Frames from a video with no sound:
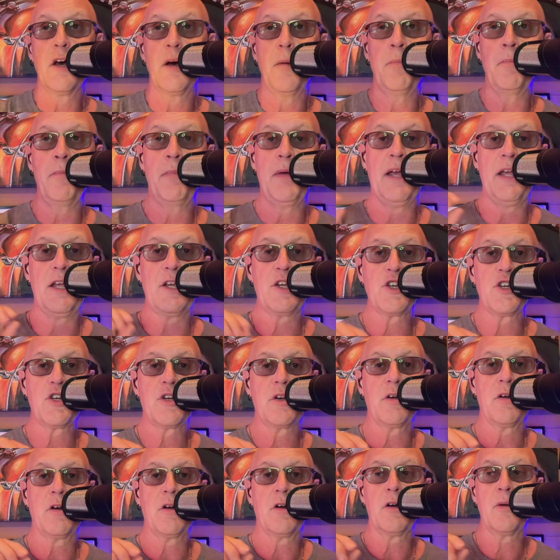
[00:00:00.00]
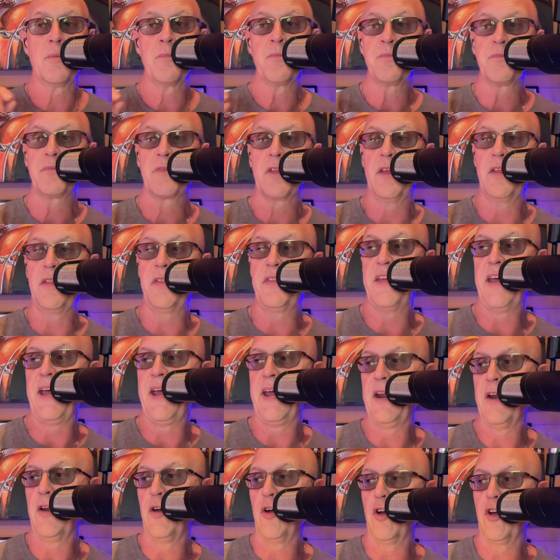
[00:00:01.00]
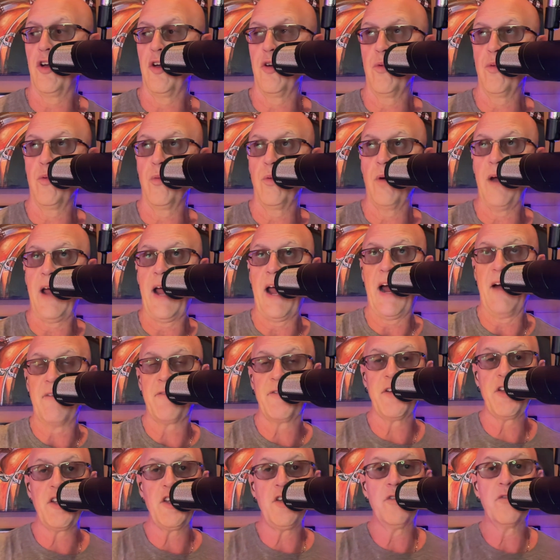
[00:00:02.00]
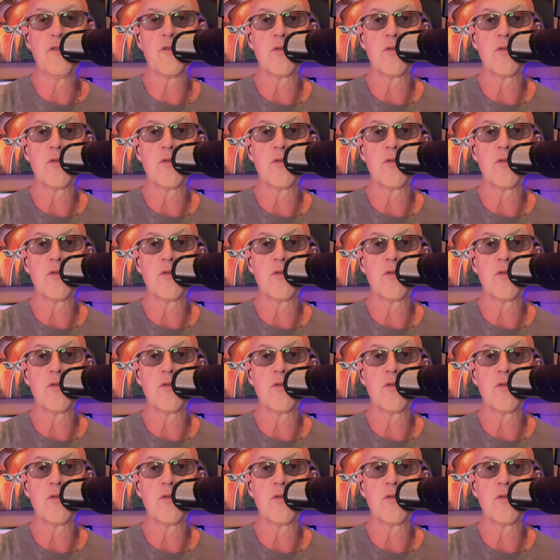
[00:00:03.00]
make sure that after you've